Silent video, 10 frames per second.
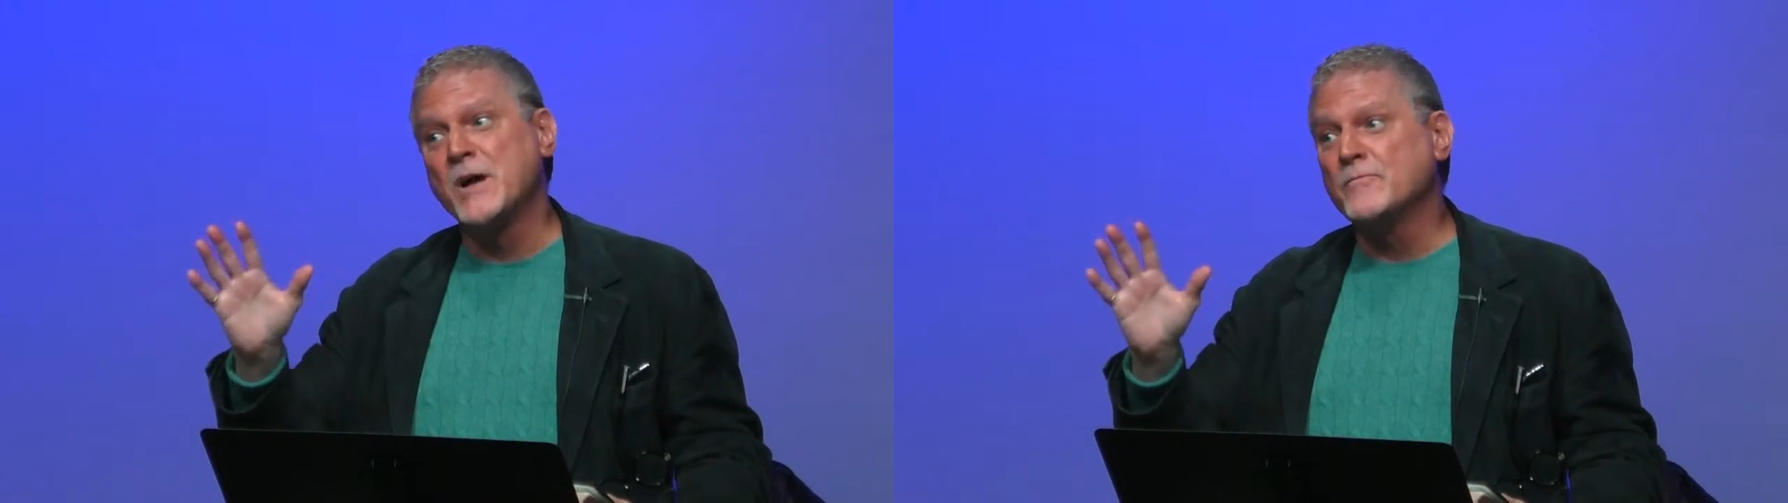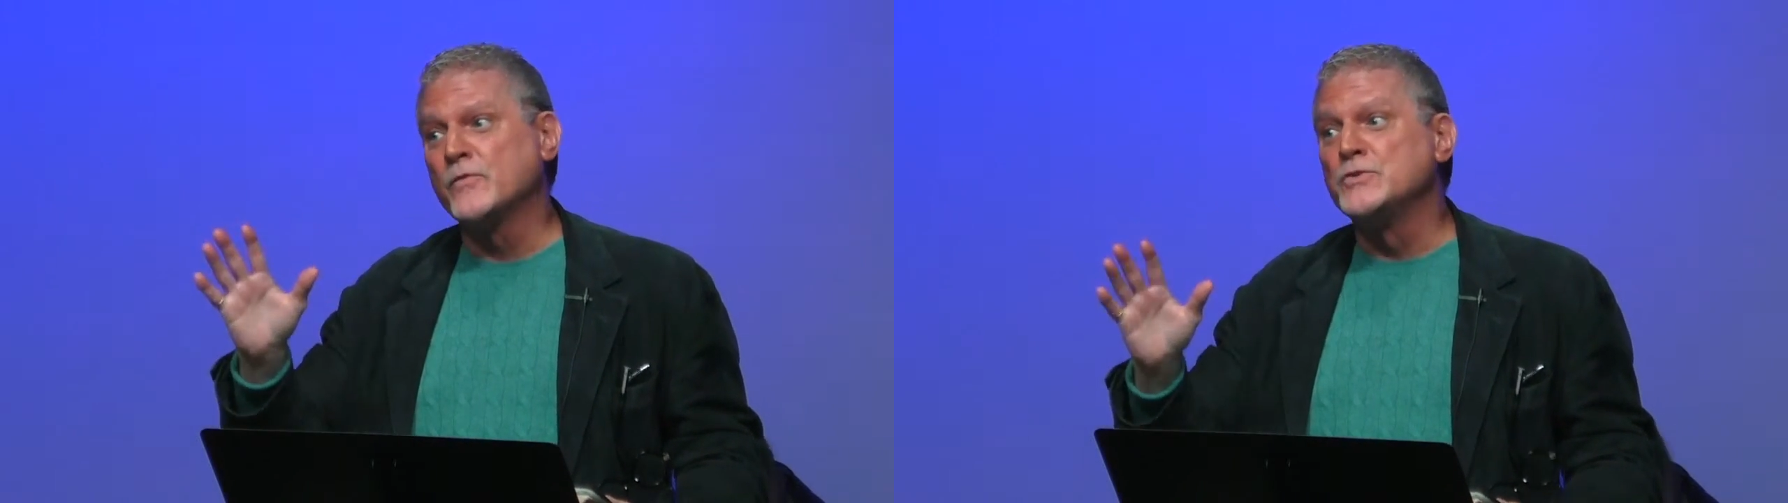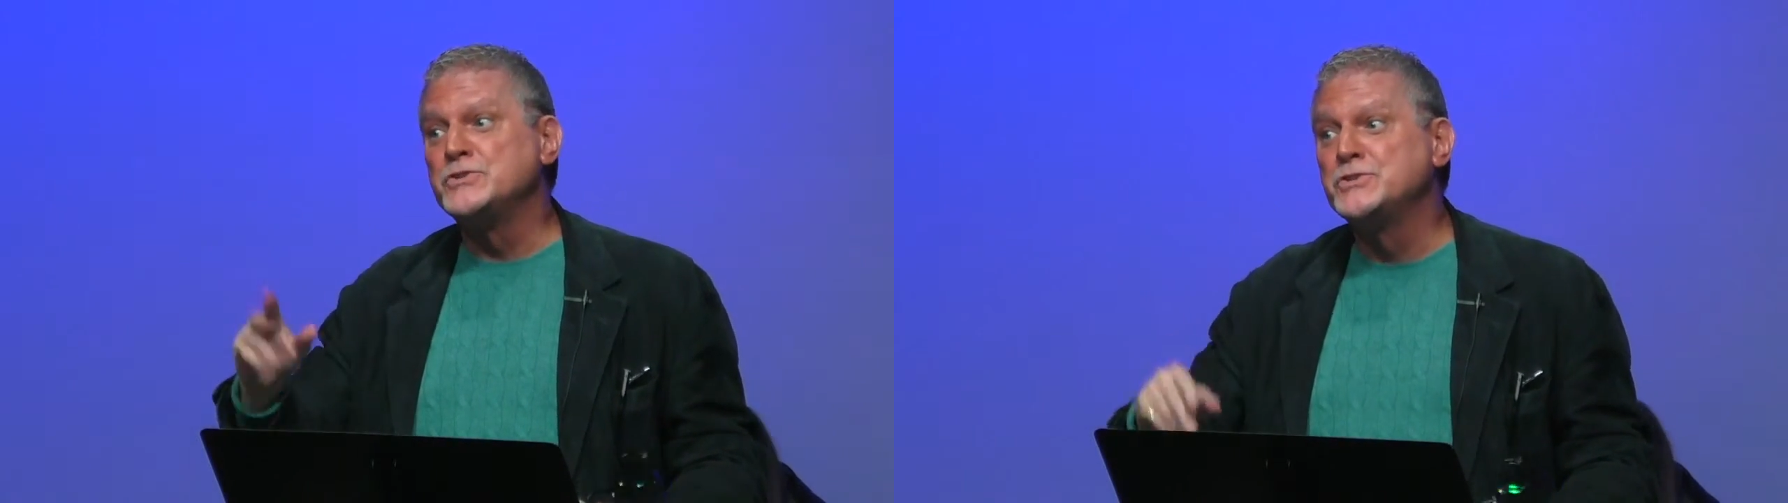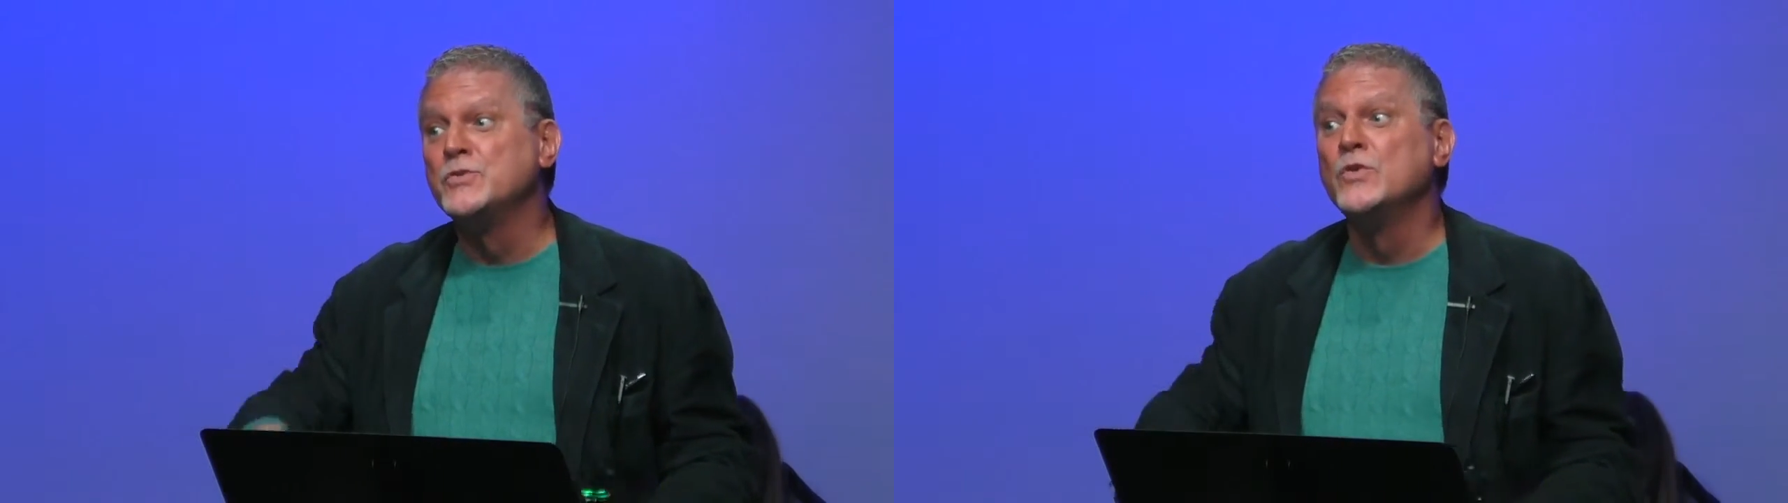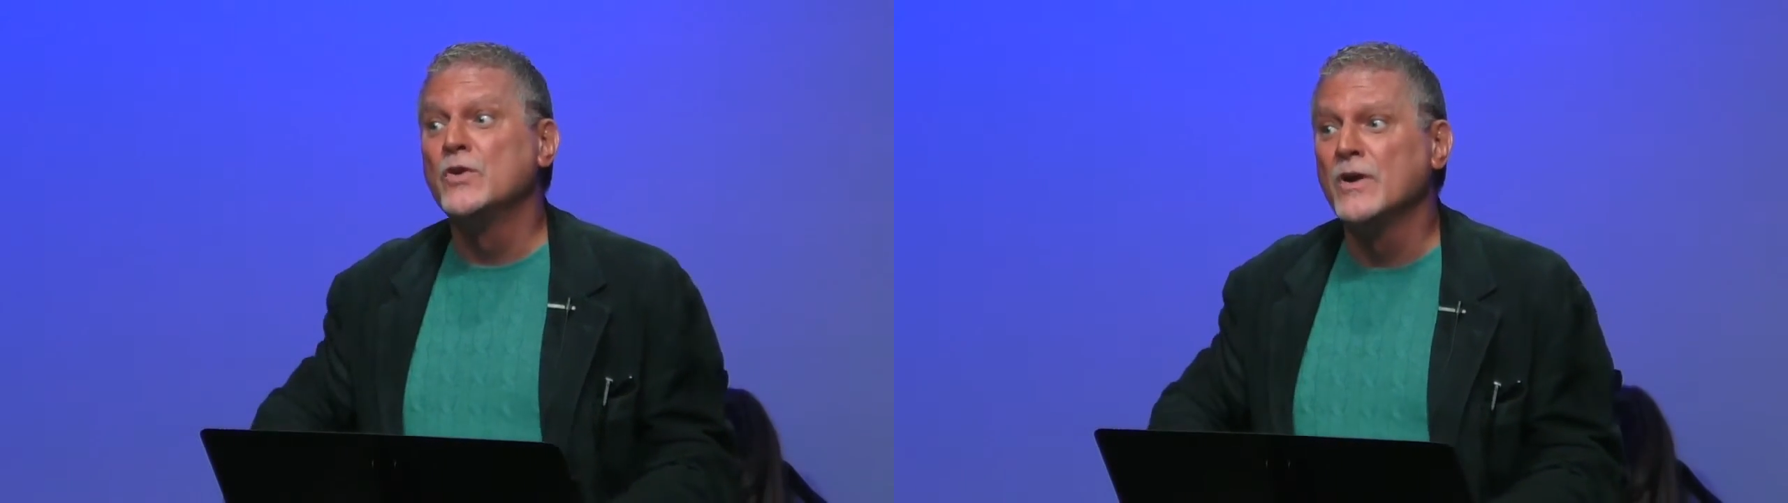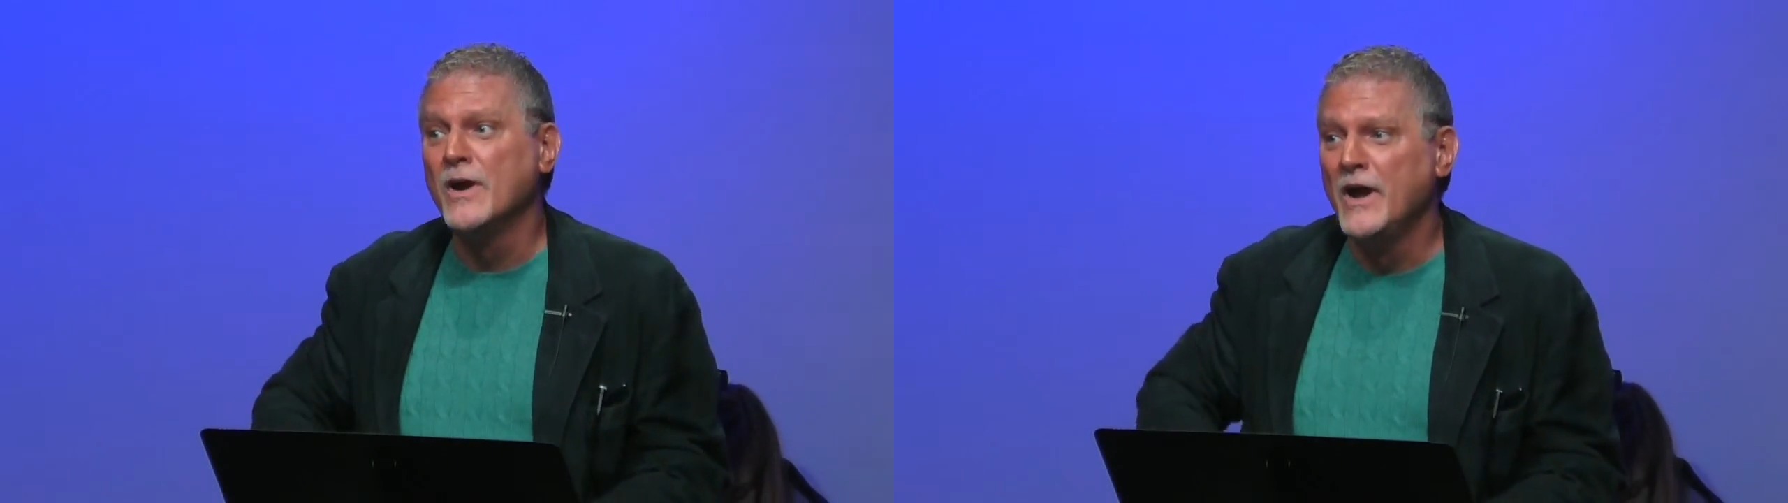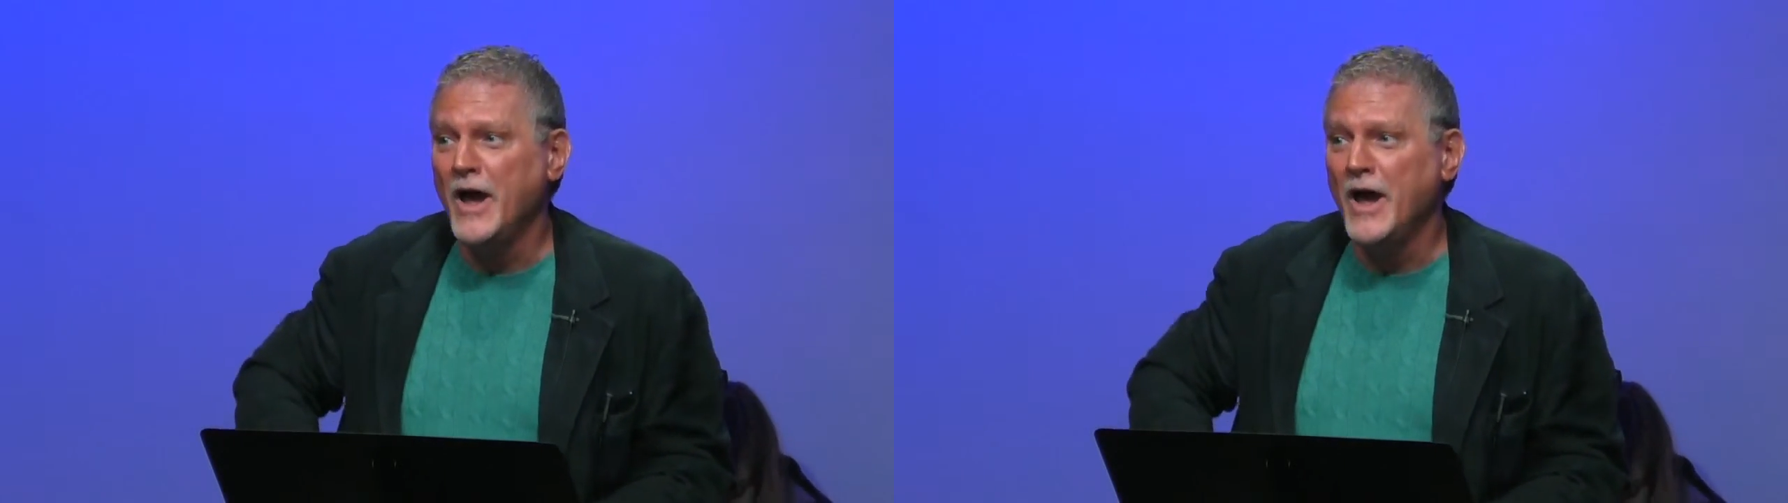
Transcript: up for sure